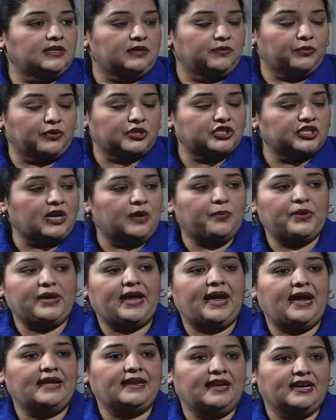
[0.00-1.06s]
workshop we
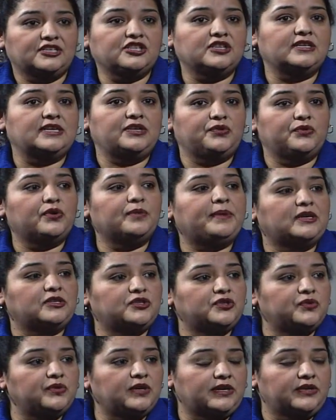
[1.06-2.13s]
had actually drew about
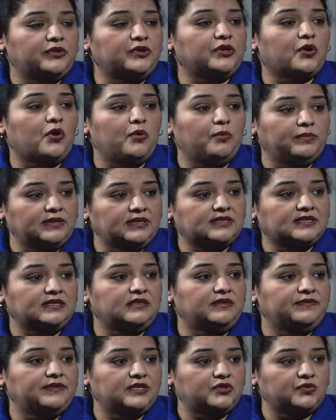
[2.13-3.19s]
200 homeless
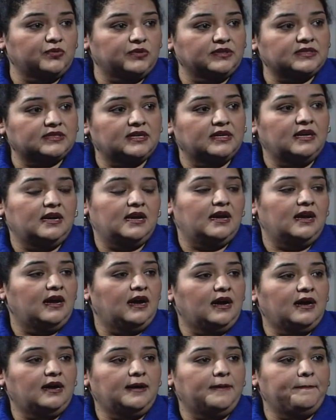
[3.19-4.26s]
individuals,
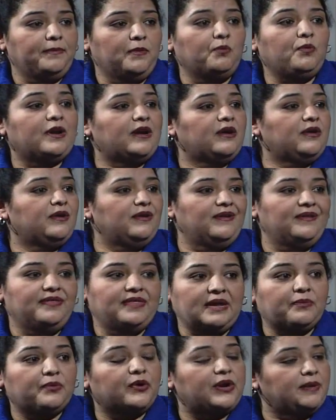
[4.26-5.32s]
where
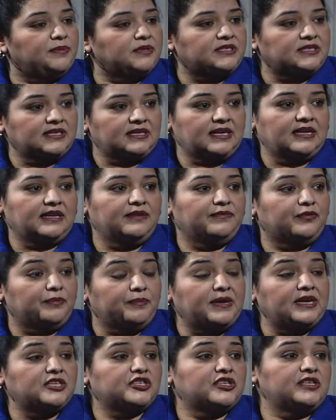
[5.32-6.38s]
they were able to get
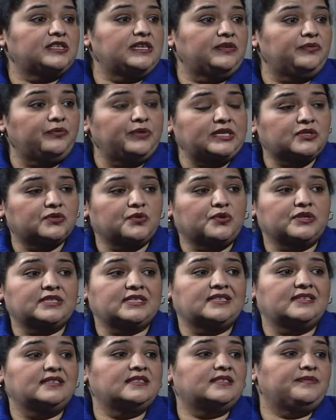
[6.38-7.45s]
information and
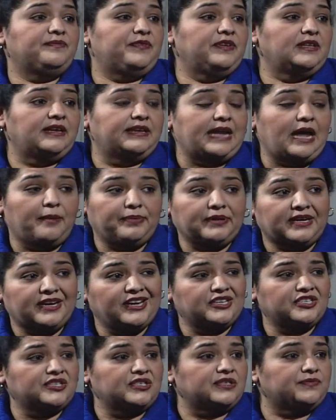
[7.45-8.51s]
resources, fill out
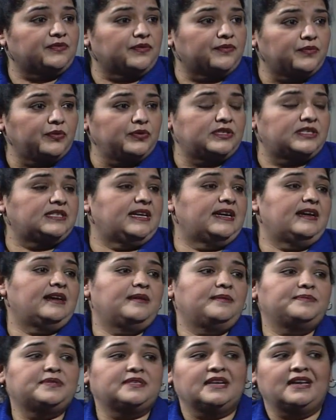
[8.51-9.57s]
applications for food
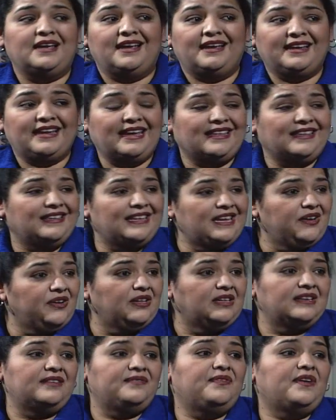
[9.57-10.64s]
stamps, get
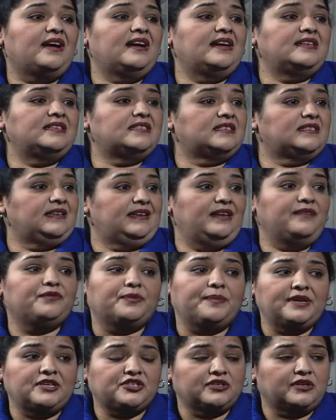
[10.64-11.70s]
legal advice,
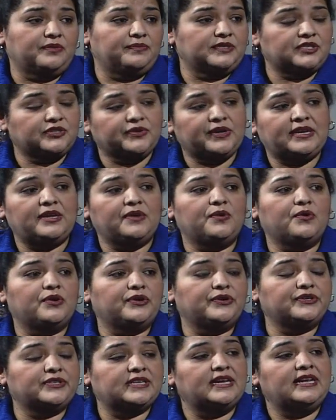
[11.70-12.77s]
information on restraining
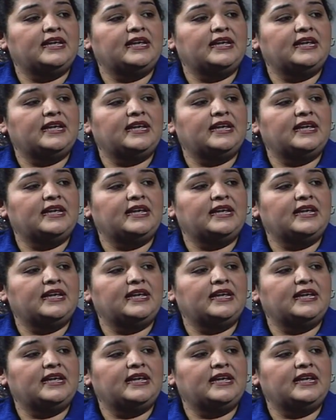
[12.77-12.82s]
orders.